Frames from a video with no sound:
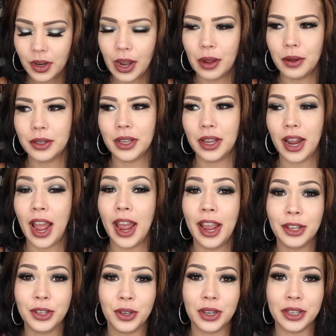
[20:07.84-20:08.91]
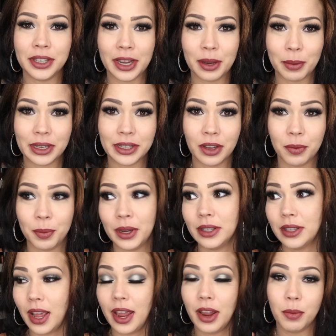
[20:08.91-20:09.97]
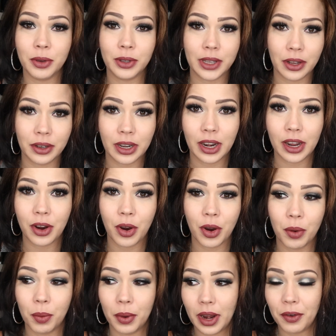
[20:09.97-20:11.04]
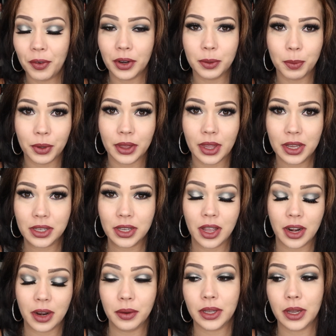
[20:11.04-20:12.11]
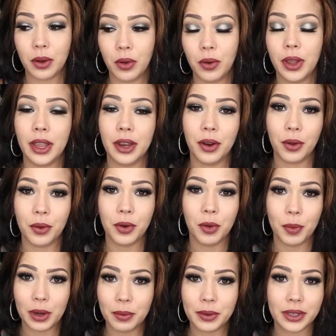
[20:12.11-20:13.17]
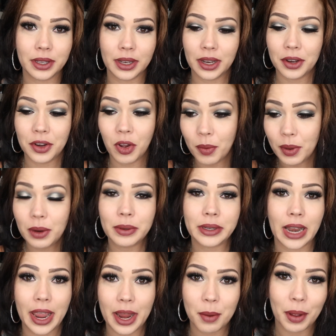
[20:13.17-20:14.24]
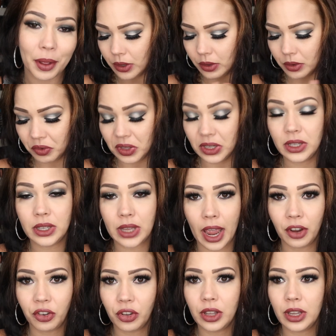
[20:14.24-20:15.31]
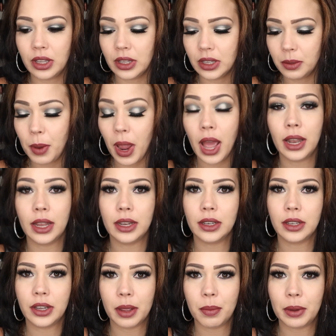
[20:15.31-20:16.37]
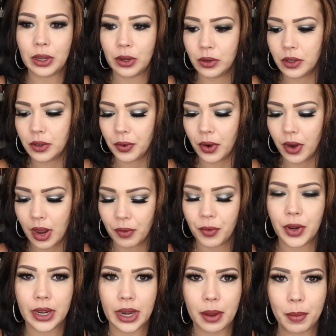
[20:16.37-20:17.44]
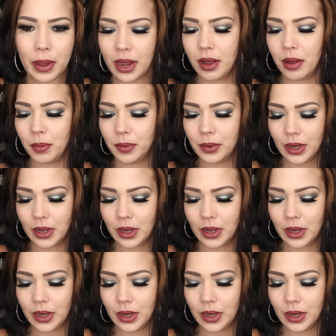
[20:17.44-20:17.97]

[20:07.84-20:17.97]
I was like, I had to contain myself because I almost sounded like her when I first put this on. I was like, okay, no, nobody was lying about this. Actually, this palette can be used for everyday makeup.